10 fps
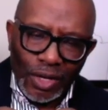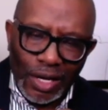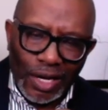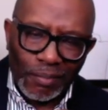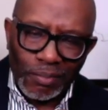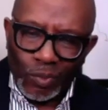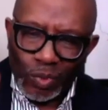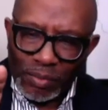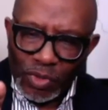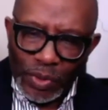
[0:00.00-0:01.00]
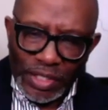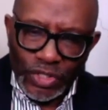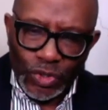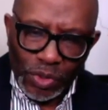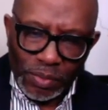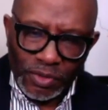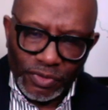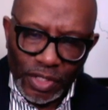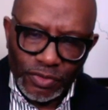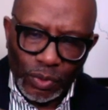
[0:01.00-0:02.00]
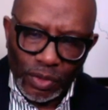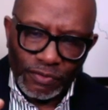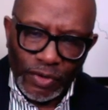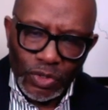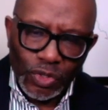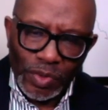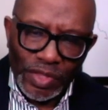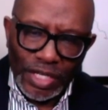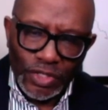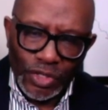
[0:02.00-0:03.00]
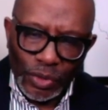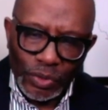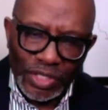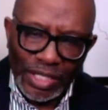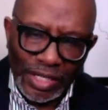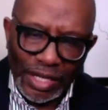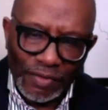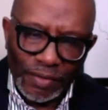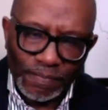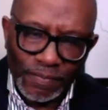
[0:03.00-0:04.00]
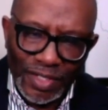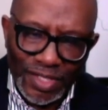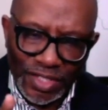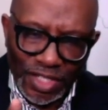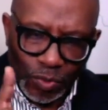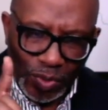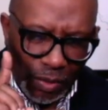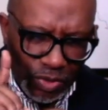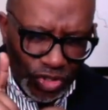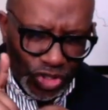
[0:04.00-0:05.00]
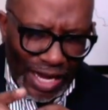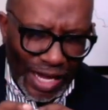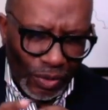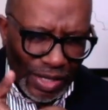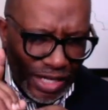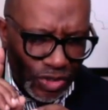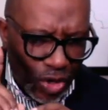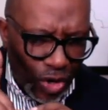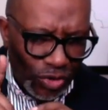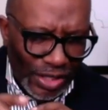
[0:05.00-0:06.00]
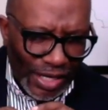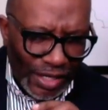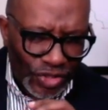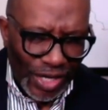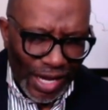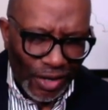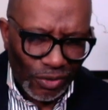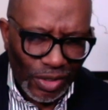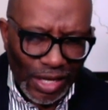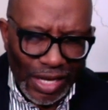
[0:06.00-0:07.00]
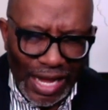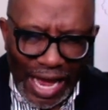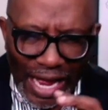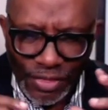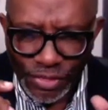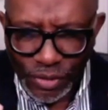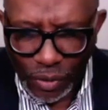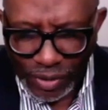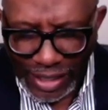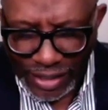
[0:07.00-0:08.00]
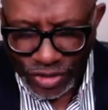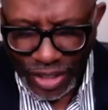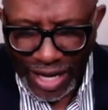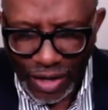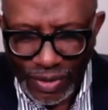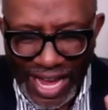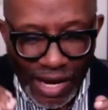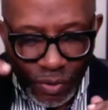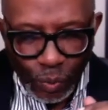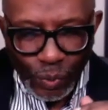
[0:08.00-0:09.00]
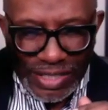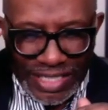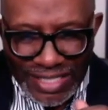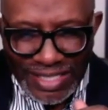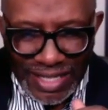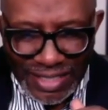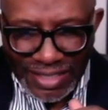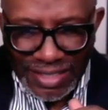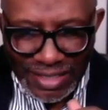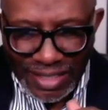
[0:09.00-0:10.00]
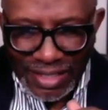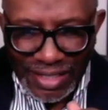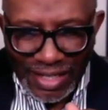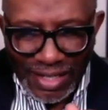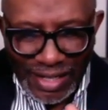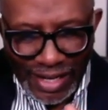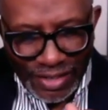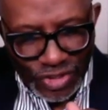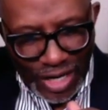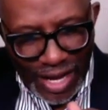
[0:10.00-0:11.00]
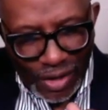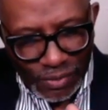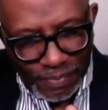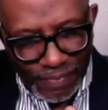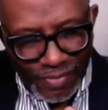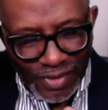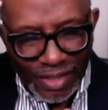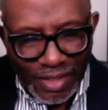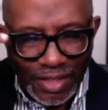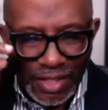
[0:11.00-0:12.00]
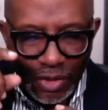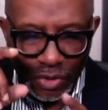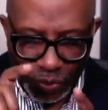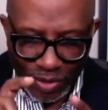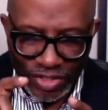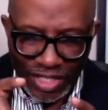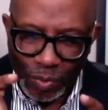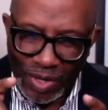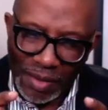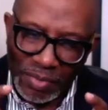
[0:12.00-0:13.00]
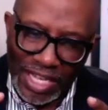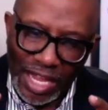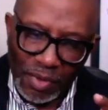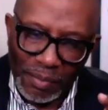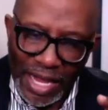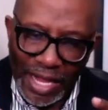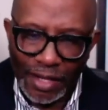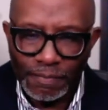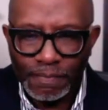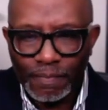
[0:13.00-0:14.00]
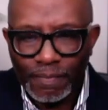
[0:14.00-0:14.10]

Um, well, let me read this scripture first for 1 Corinthians 13 11. It says this When I was a child, I talked like a child, I thought like a child, I reasoned like a child. It goes on to say, When I became a man,